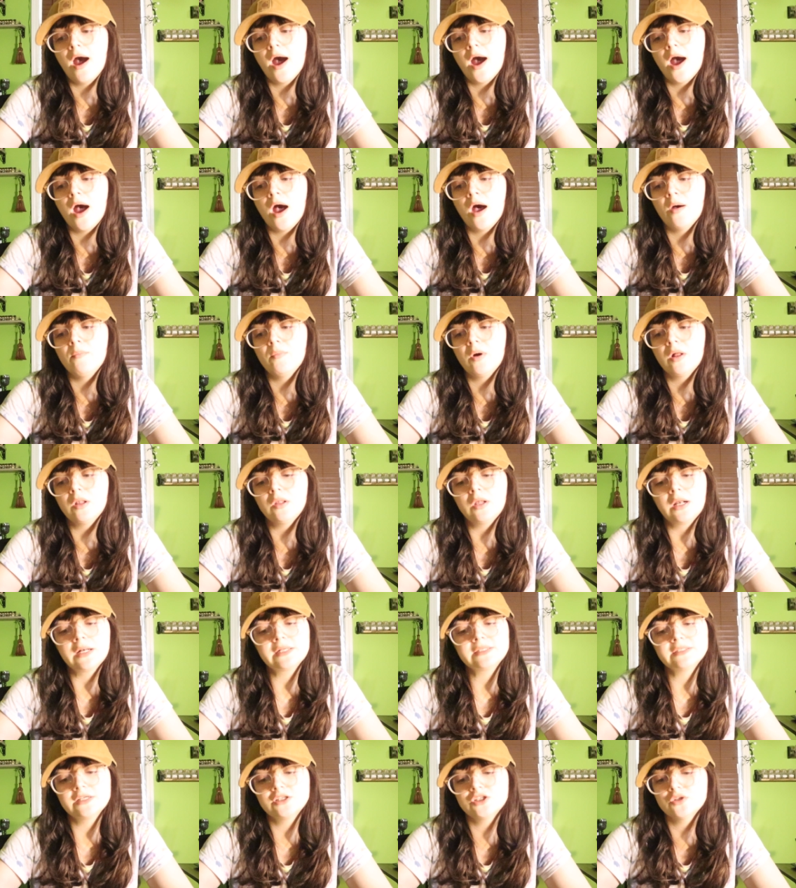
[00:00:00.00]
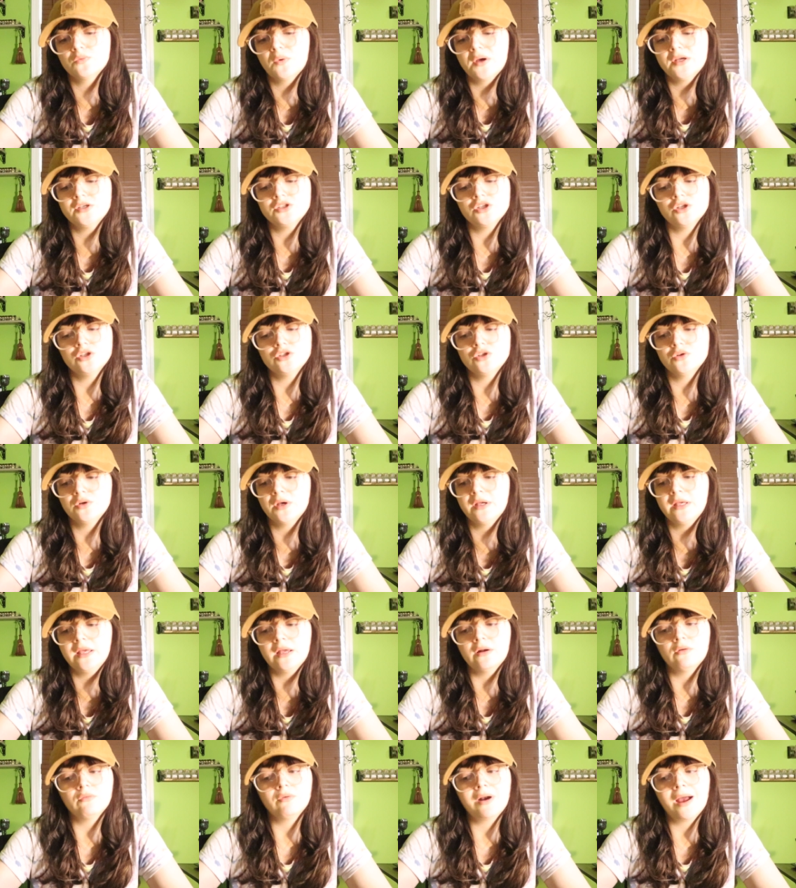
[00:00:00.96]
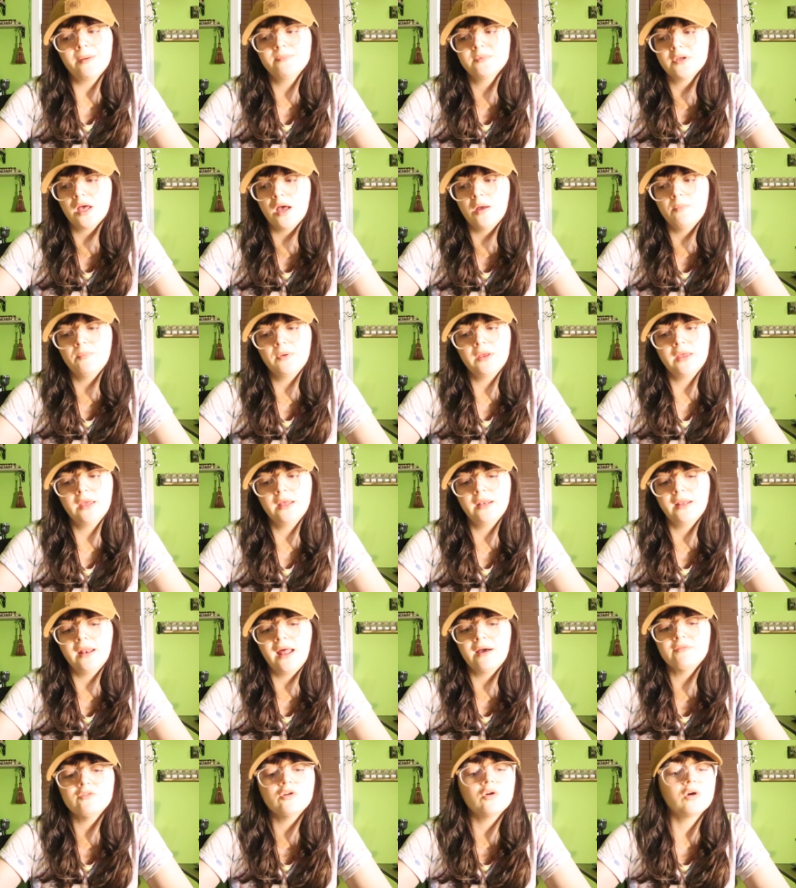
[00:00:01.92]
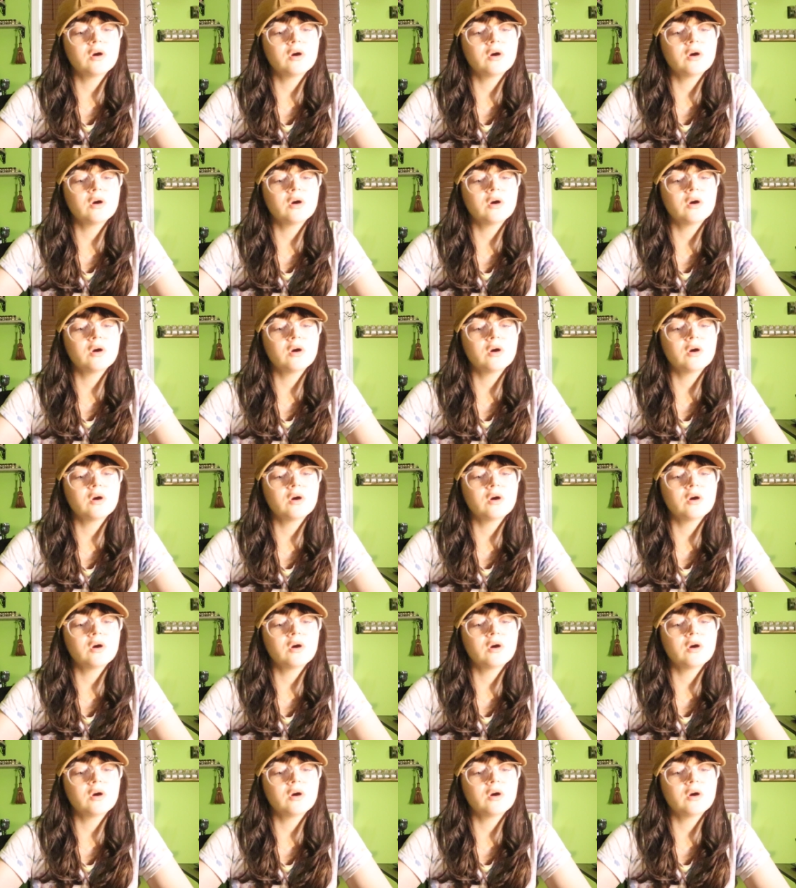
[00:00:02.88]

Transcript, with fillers: Um, a lot of situations you could get wrapped up in and have a